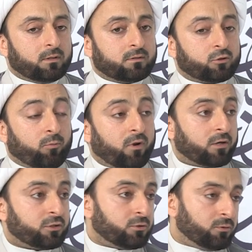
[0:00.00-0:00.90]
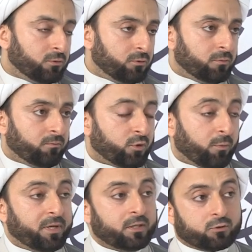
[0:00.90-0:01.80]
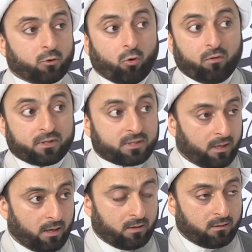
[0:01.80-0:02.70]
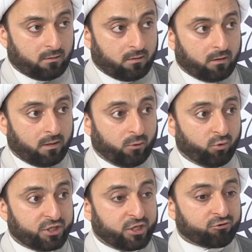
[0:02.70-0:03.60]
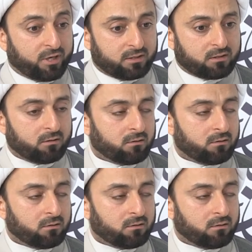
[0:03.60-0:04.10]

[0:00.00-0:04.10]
is not obliged to repeat all the salah in which he read,